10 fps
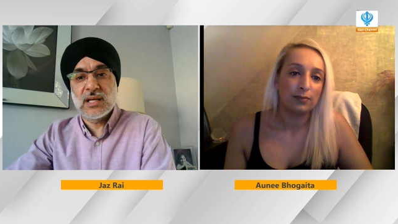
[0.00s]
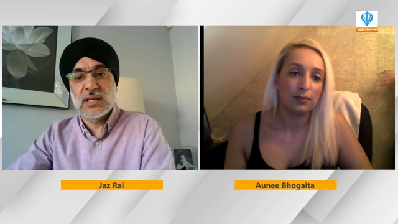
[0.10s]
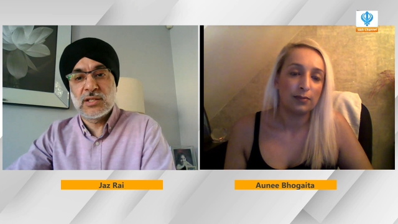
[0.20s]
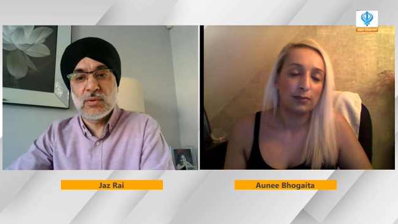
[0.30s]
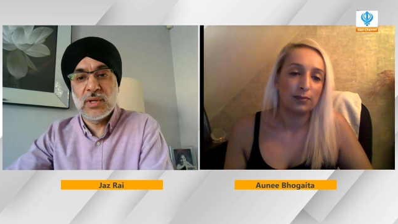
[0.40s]

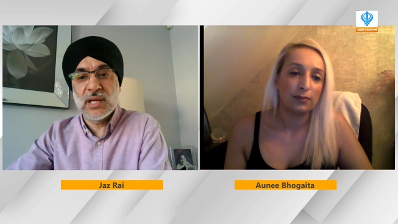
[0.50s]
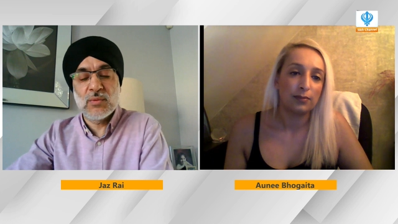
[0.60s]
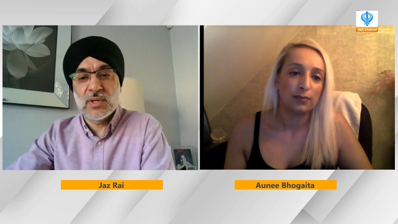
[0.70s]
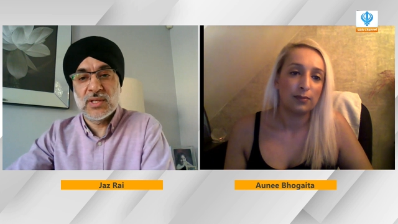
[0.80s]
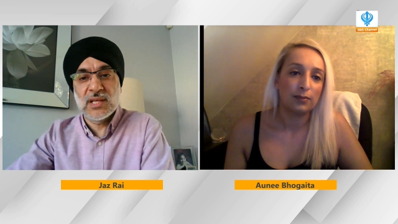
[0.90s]
Speaker 1: I, I
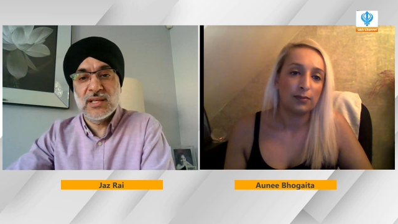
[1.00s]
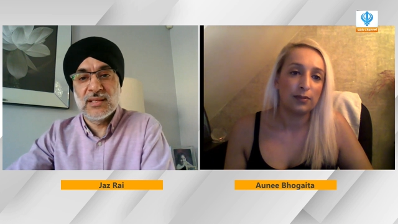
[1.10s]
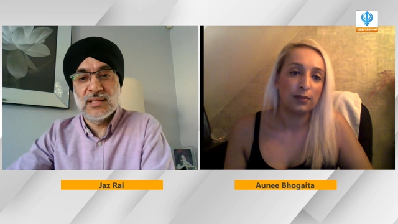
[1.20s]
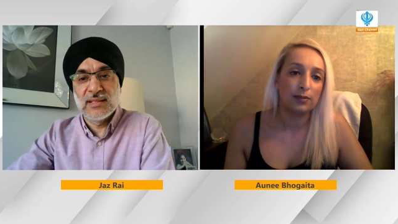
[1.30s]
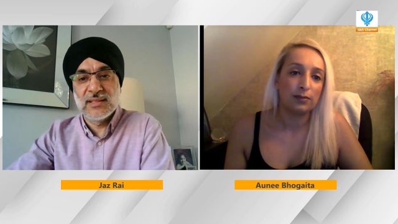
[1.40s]
totally get what you're
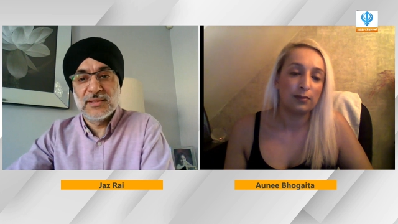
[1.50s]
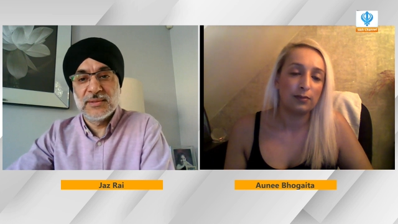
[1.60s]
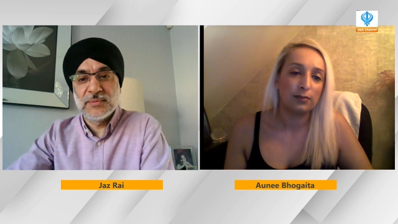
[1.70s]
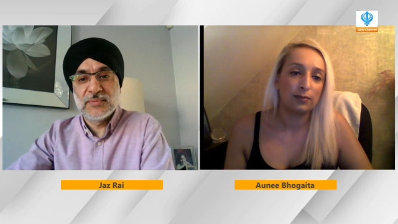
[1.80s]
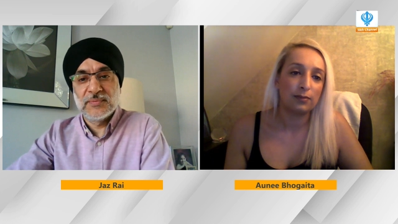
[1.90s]
saying.
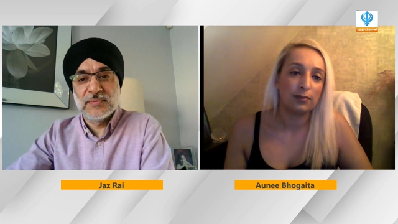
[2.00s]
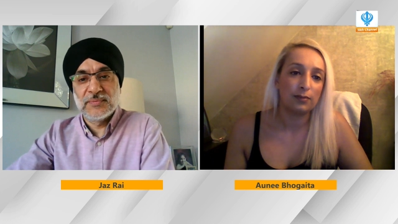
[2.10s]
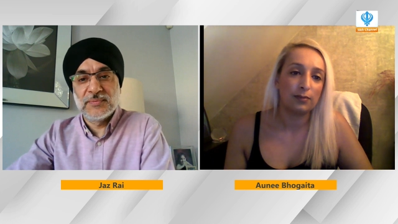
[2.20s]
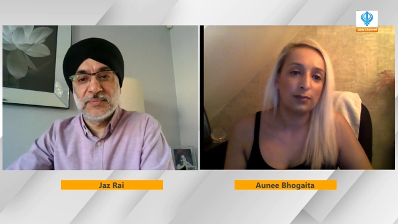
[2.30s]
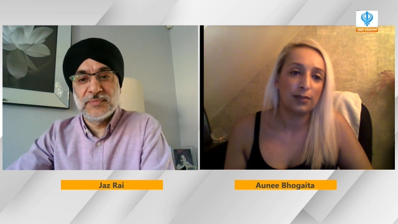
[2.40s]

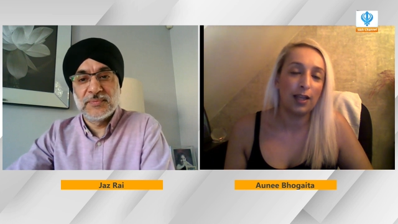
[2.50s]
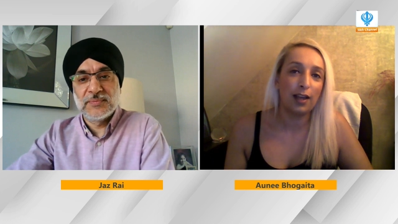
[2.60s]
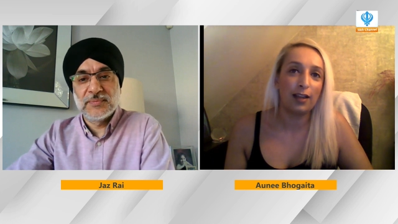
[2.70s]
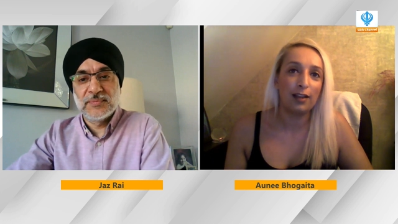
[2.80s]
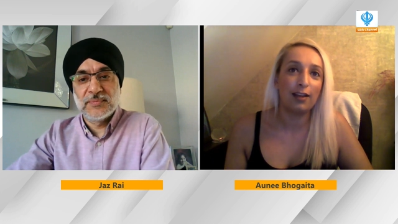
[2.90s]

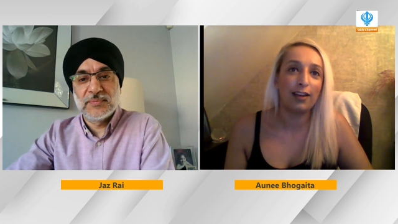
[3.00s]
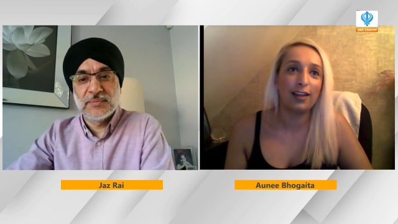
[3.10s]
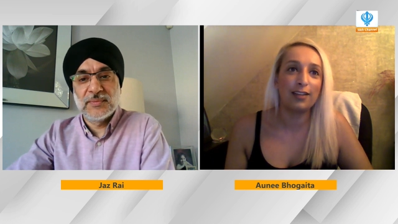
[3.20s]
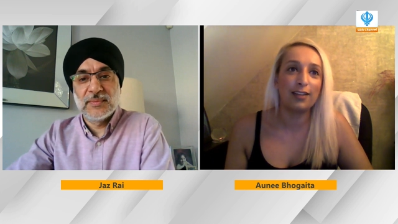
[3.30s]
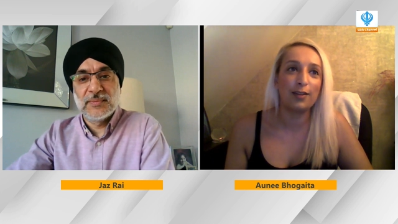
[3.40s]
Speaker 2: Yeah, like
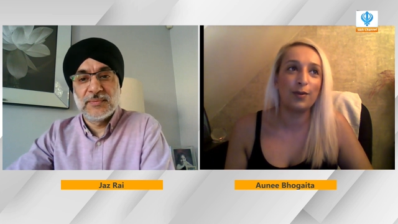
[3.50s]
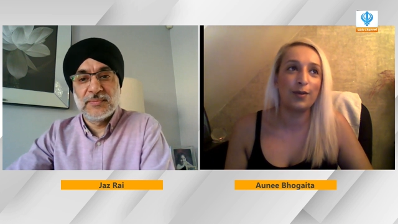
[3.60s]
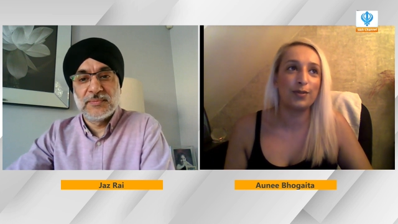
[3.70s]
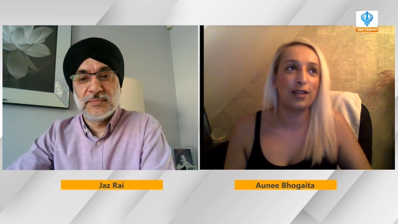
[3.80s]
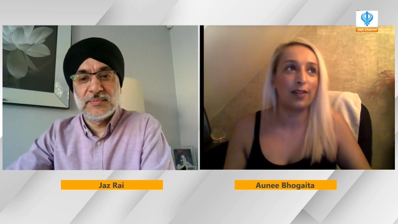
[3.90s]
it, it,
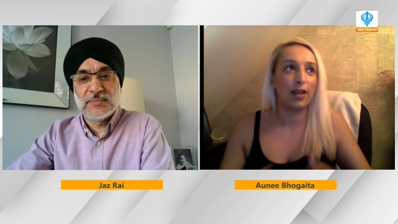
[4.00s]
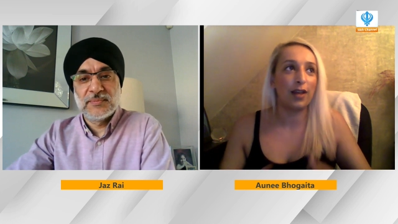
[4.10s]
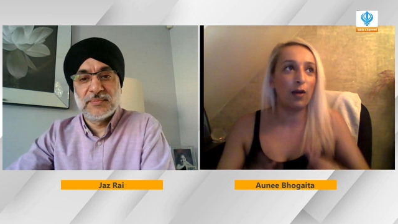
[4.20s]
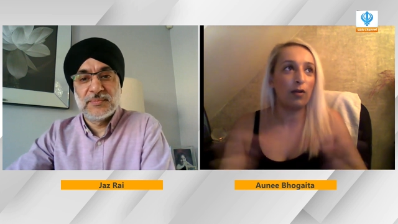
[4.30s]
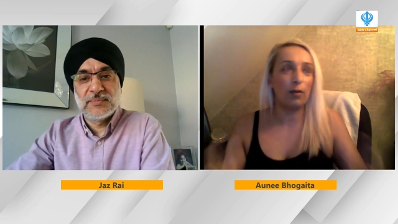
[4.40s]
it was like the
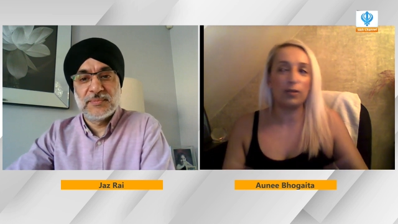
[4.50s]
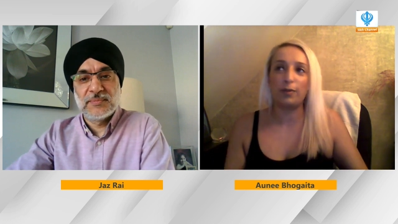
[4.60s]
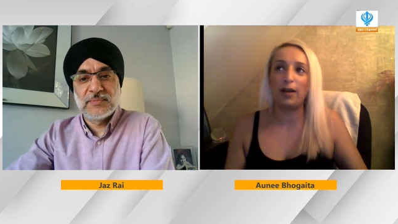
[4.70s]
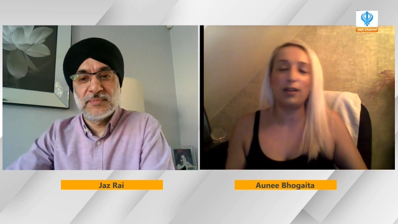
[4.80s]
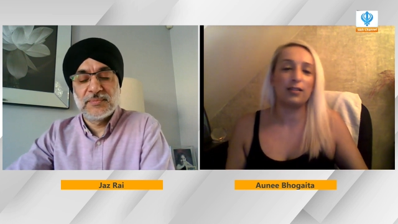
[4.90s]
alcohol was a
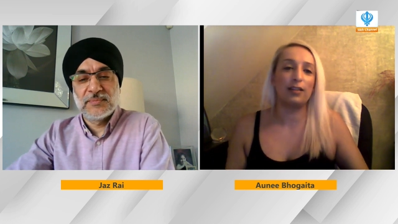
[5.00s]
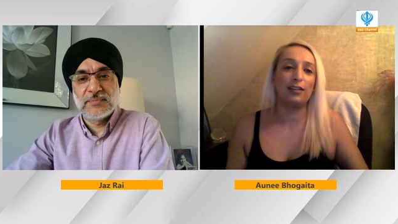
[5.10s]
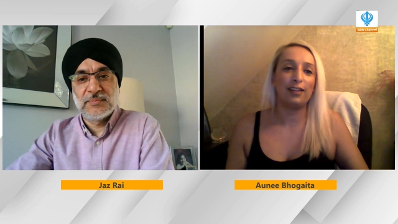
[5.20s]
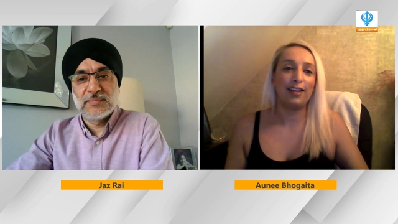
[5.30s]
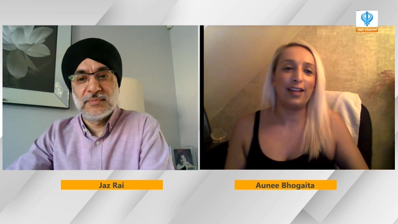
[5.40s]

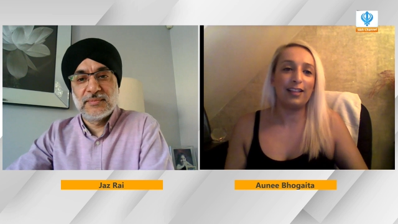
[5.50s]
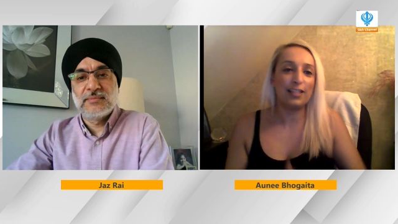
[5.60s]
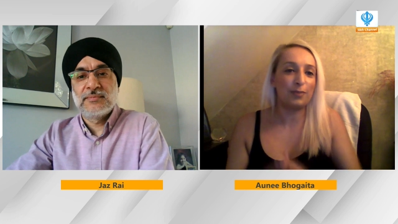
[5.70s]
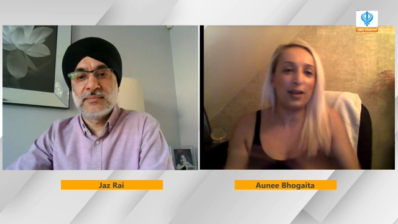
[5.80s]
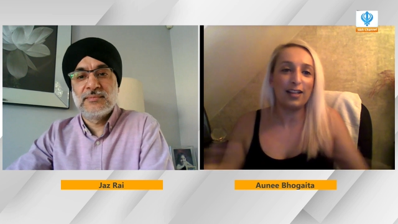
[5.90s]
person, and
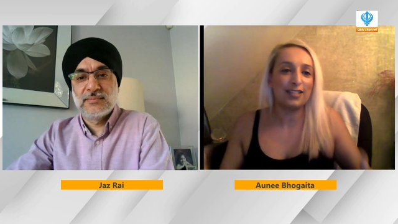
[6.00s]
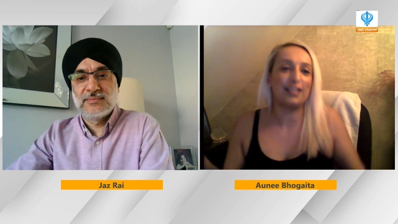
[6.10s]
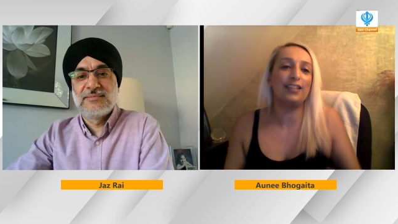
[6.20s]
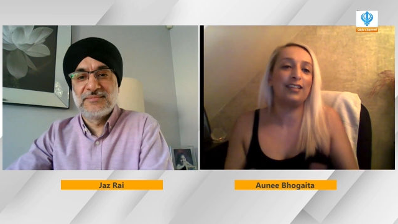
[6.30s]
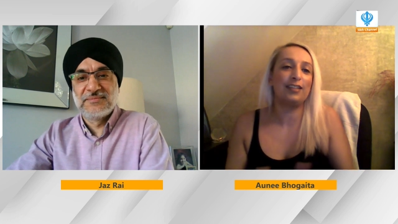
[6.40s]
this oh.
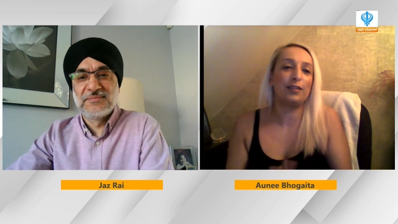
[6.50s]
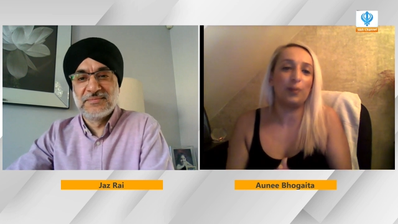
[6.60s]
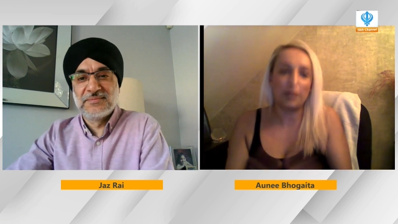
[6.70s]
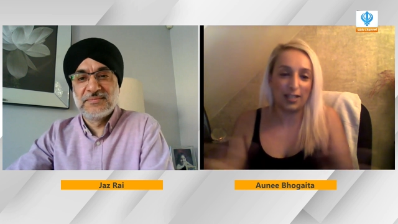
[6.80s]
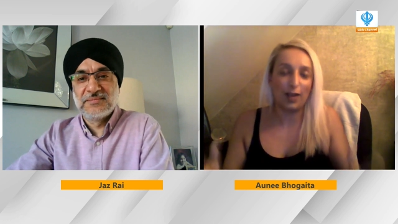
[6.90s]
person oh.
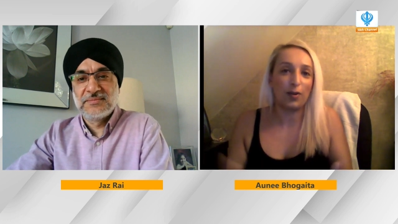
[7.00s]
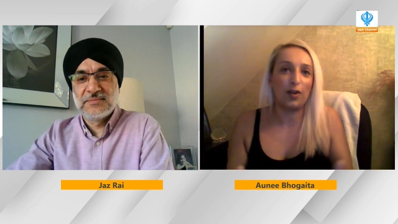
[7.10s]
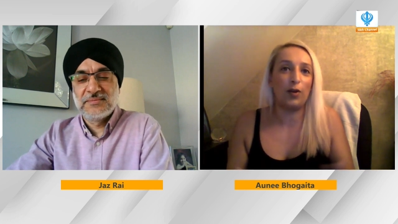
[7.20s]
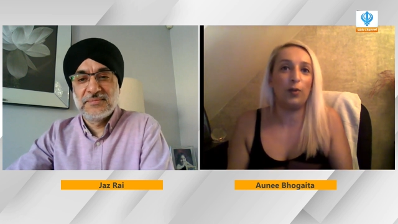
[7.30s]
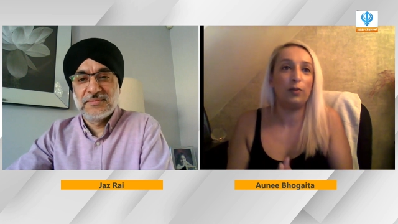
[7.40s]
that was the
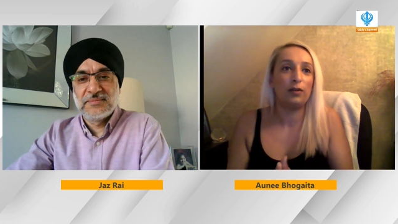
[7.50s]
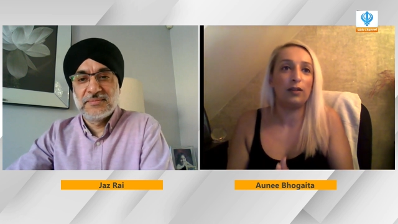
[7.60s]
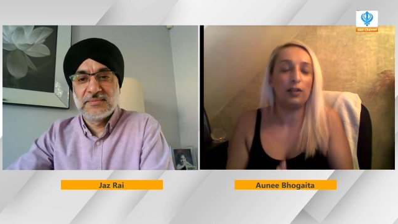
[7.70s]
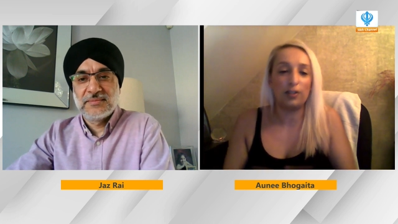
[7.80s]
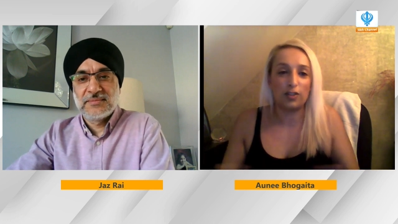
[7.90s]
alcohol
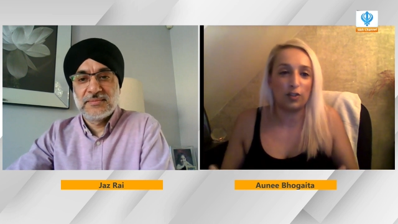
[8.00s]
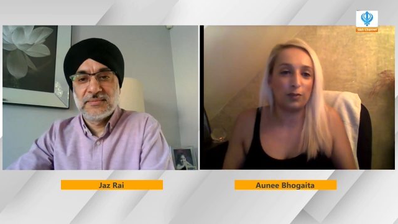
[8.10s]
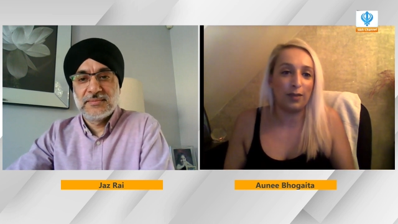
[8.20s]
understood